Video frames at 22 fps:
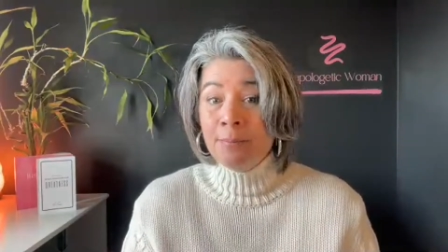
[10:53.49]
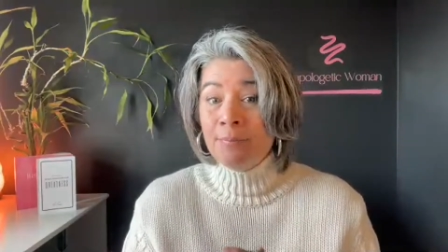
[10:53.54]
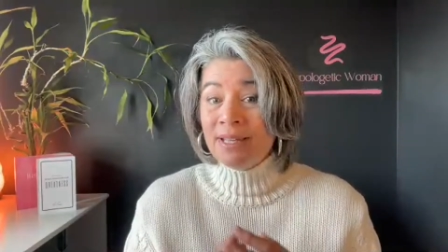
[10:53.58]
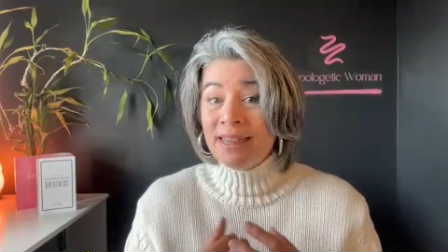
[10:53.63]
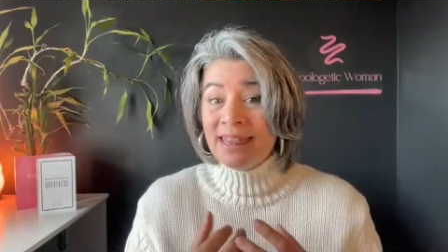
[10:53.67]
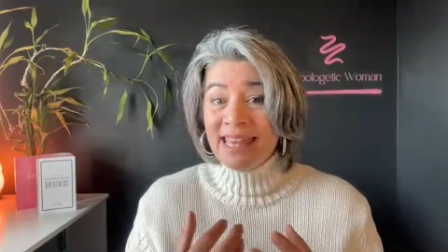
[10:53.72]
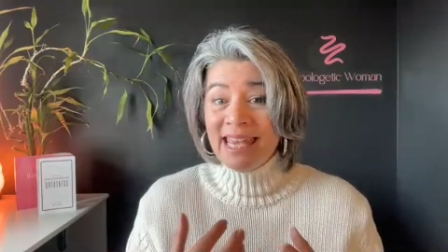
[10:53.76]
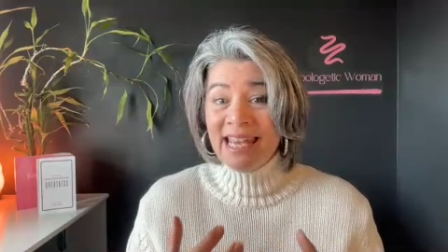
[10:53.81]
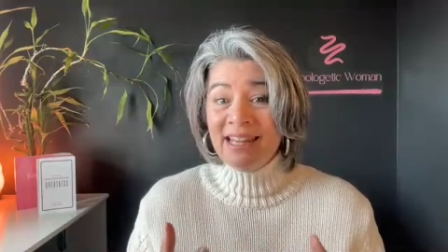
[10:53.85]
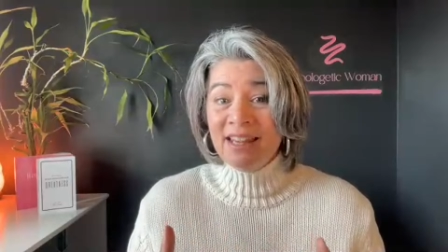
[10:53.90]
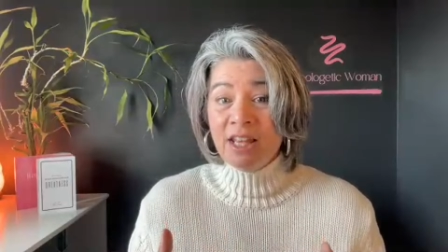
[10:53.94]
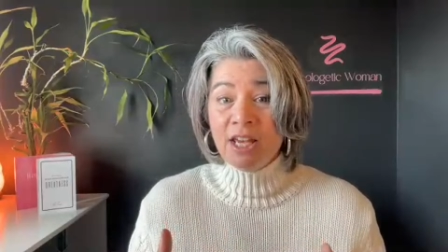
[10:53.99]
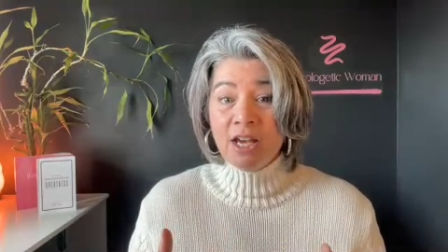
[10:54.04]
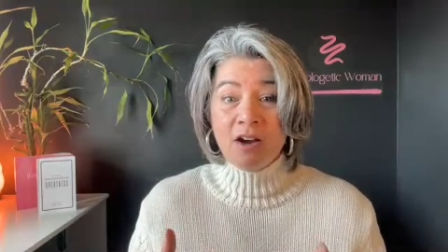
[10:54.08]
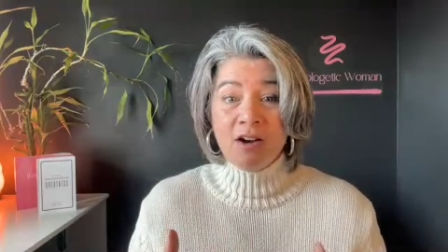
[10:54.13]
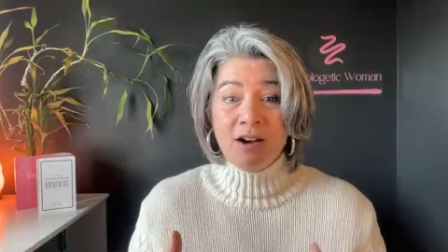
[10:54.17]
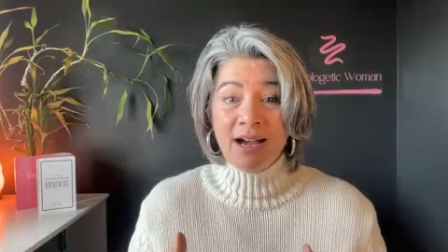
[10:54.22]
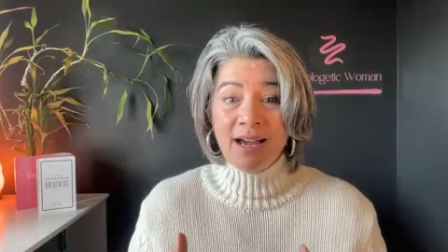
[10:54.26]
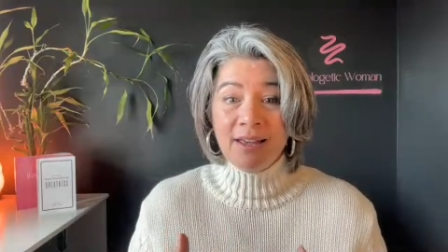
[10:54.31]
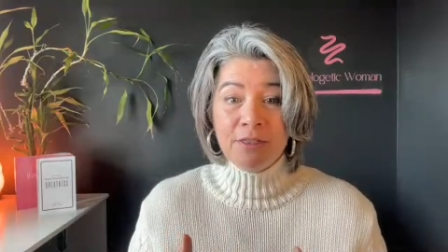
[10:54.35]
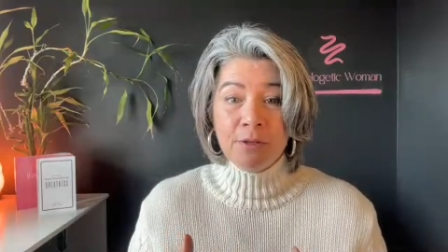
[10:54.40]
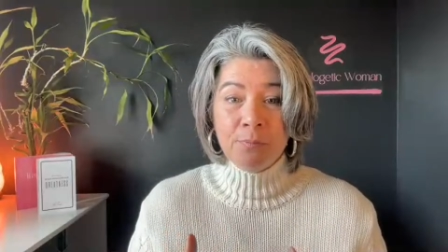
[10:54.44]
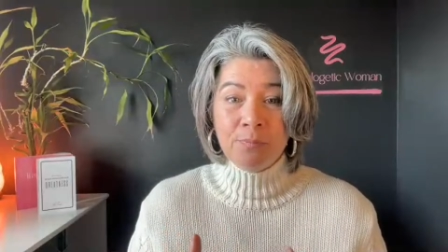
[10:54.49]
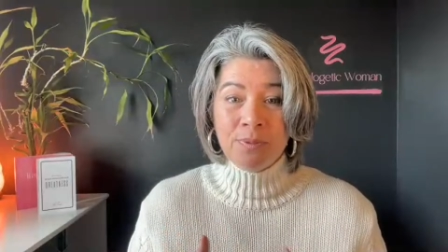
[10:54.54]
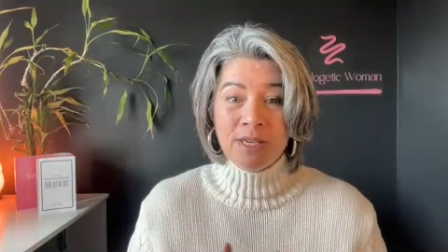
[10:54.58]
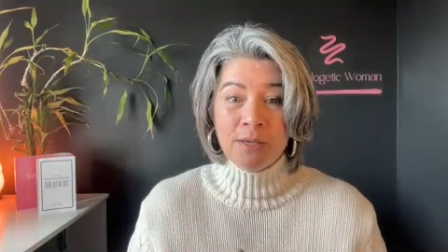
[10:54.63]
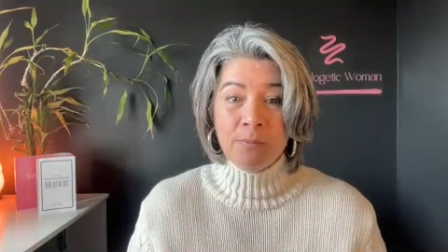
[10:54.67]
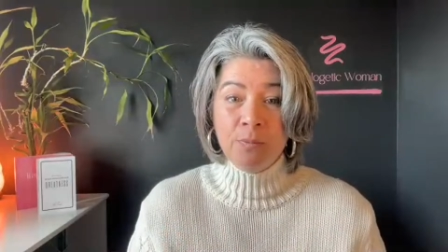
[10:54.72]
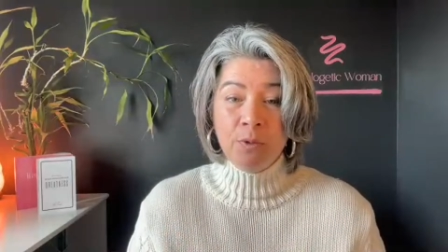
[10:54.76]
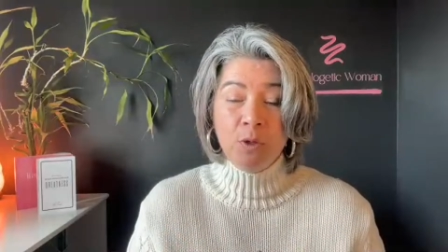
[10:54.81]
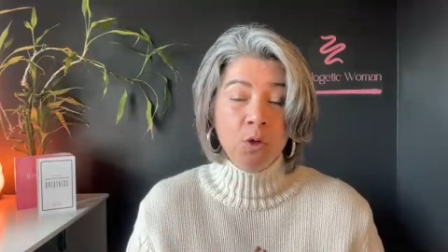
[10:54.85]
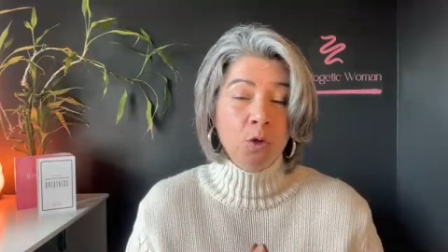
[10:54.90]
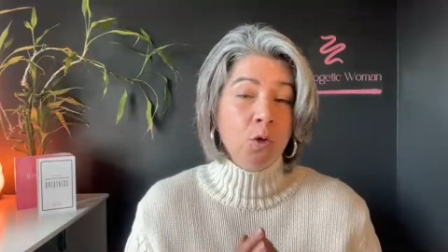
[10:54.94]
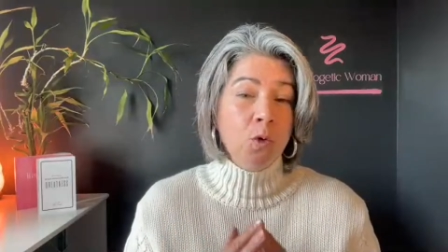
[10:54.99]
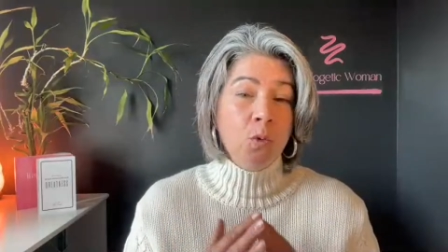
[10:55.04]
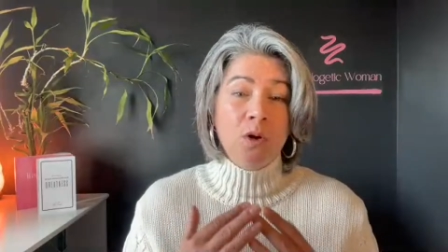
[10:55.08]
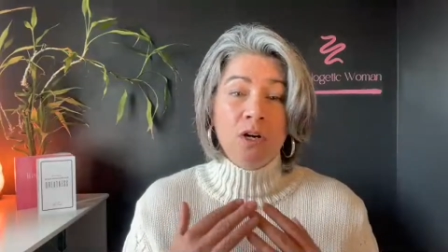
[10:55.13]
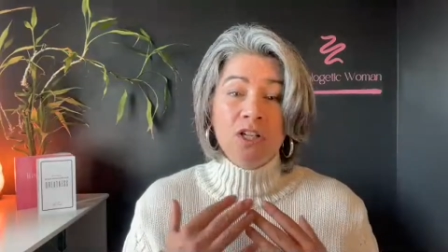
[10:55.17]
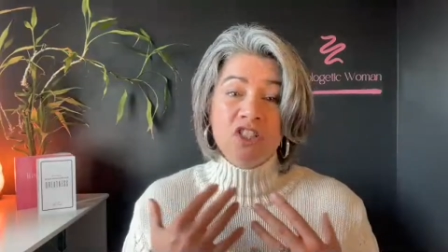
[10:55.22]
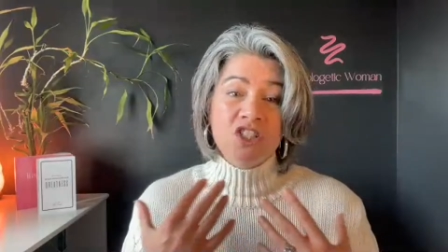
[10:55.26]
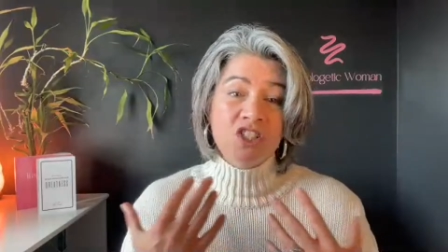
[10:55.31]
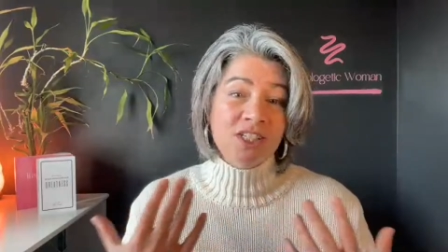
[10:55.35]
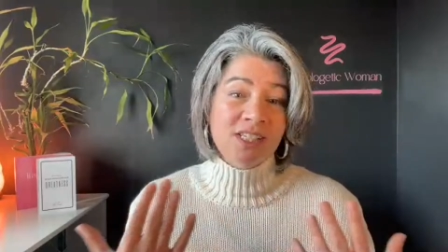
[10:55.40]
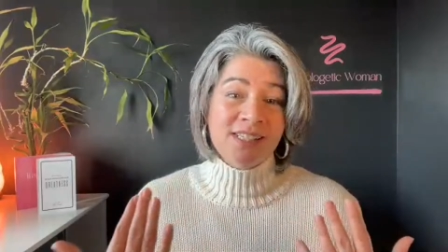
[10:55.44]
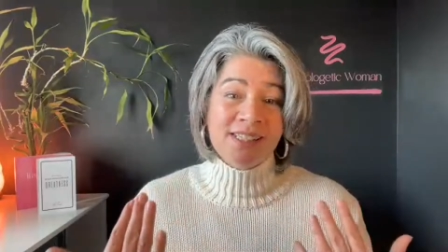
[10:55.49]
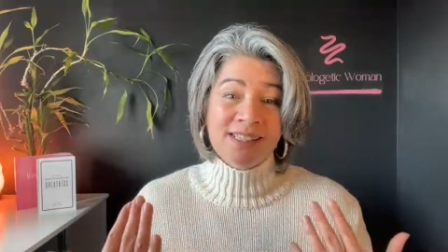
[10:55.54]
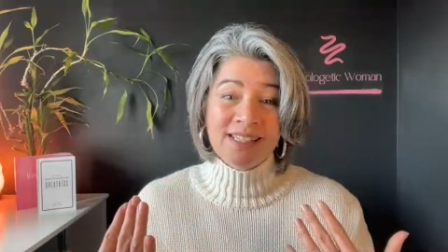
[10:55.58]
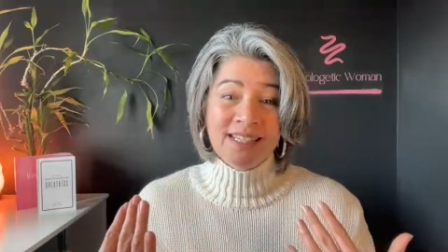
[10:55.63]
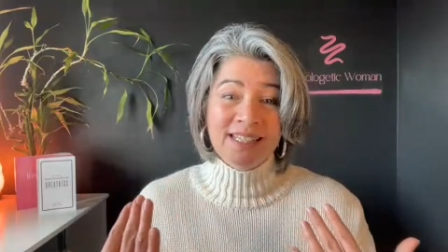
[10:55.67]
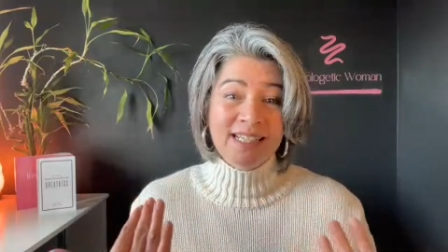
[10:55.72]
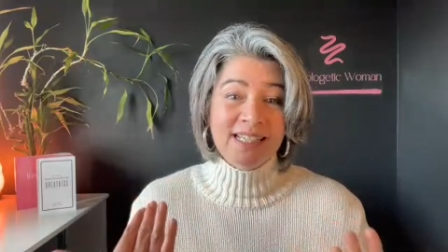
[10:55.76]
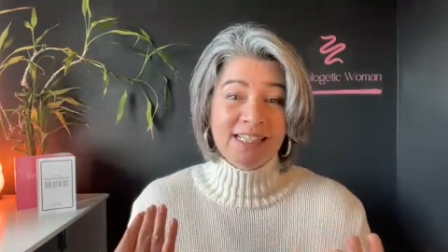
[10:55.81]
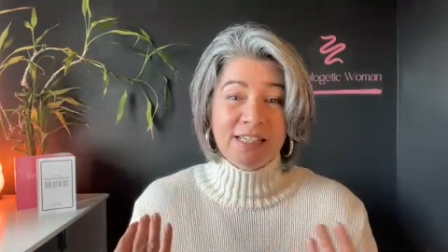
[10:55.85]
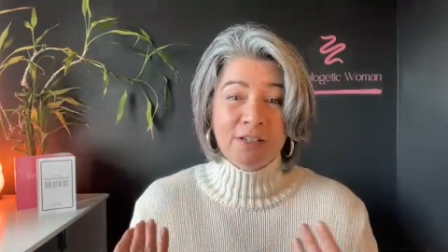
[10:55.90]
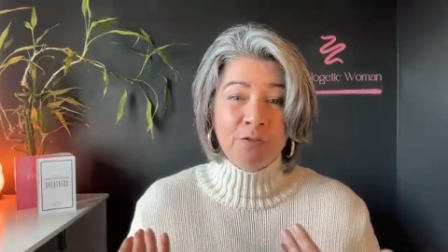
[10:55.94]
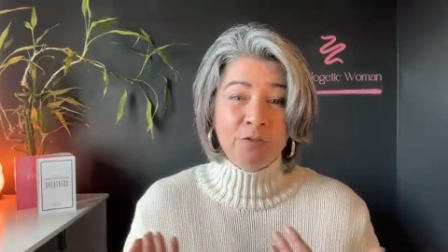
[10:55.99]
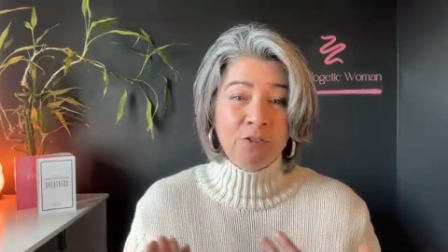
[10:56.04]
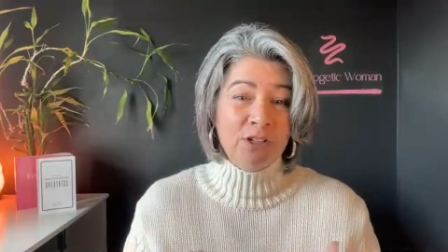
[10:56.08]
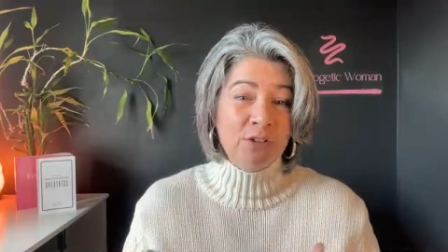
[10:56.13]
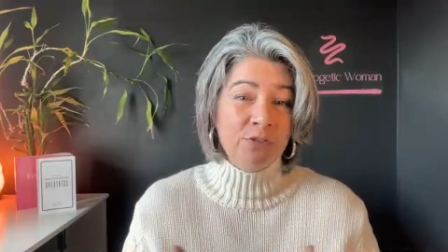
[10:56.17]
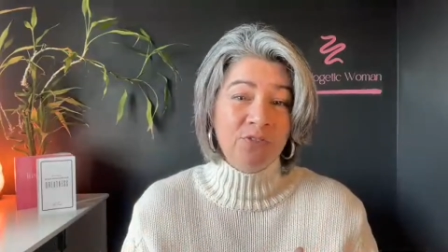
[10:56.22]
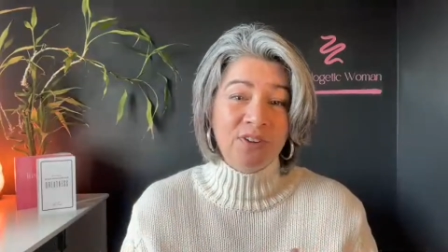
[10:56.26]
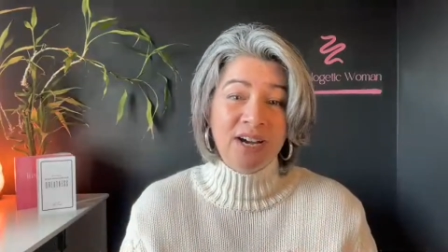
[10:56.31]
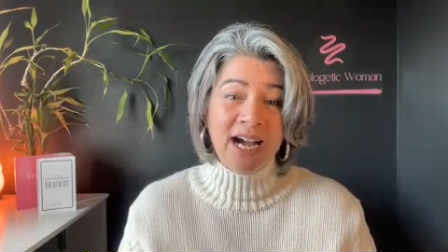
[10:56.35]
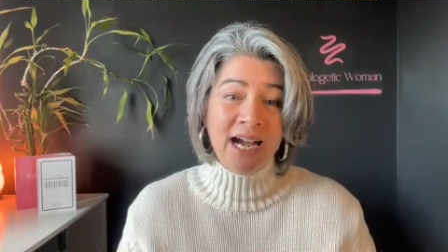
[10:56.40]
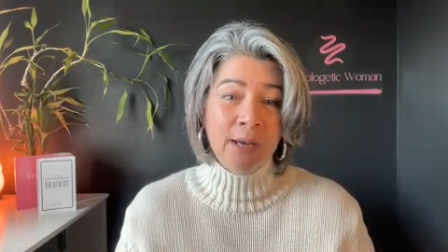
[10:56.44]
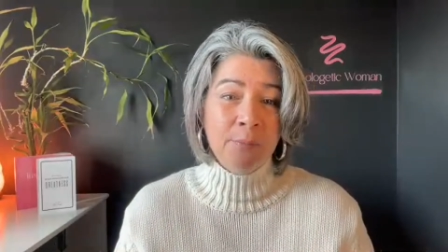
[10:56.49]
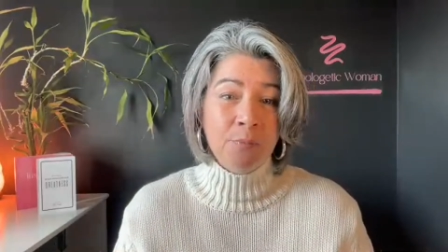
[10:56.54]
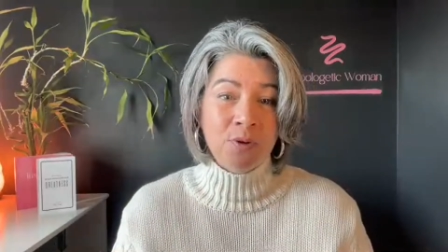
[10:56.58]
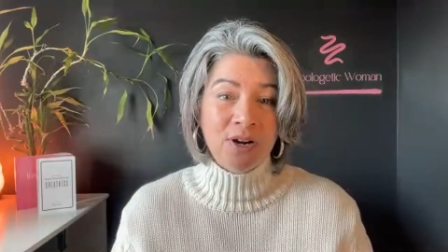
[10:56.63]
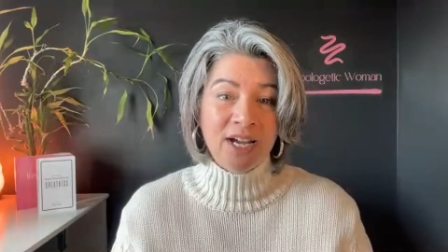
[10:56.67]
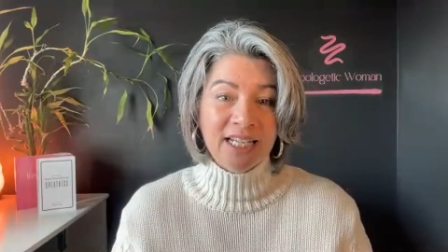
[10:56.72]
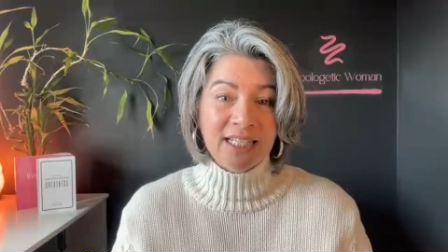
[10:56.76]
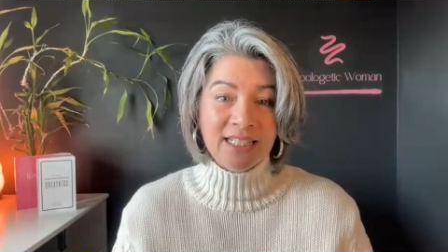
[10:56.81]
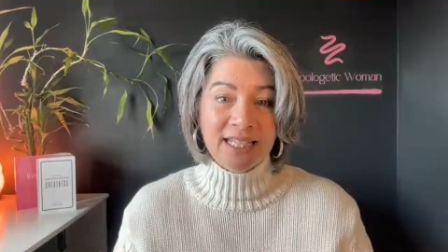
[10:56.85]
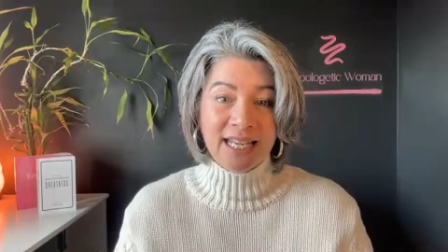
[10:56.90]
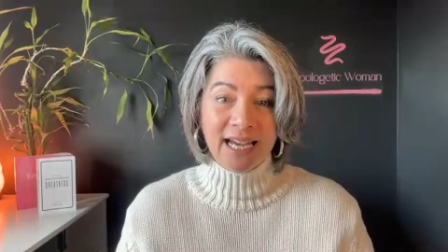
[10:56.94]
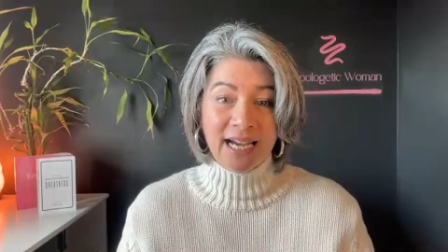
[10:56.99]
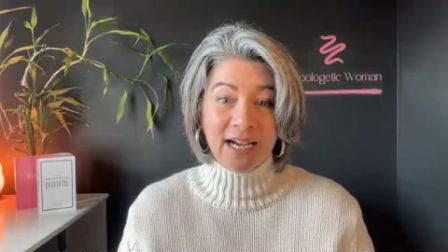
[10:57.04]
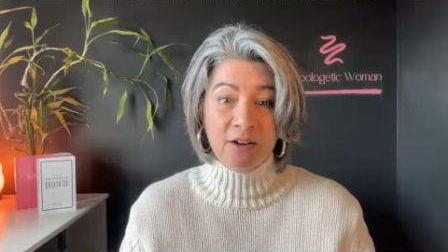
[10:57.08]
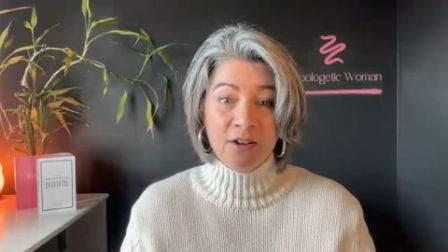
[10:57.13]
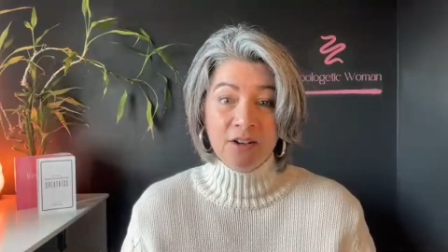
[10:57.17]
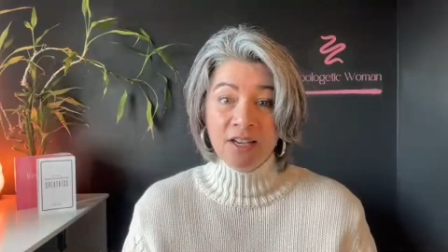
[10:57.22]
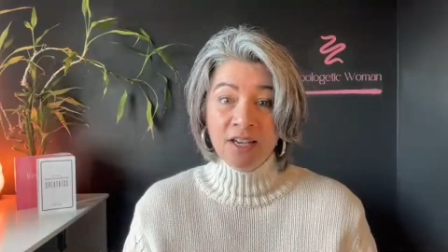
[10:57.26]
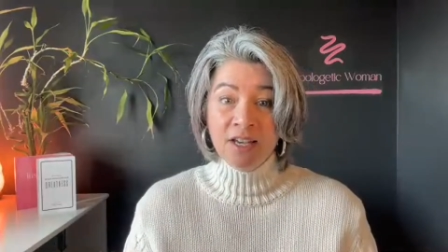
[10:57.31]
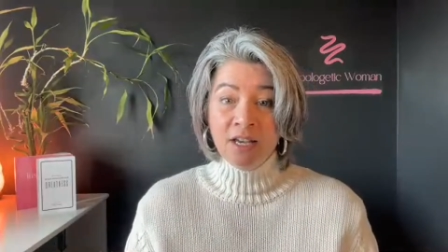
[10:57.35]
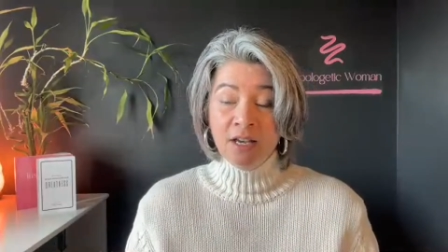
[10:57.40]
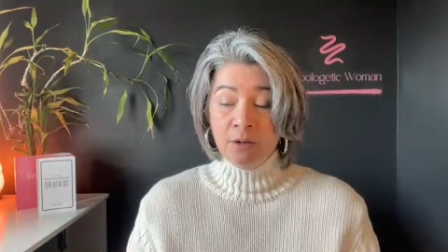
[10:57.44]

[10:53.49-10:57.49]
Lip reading: But then there are other people who are just in a different vibe right now,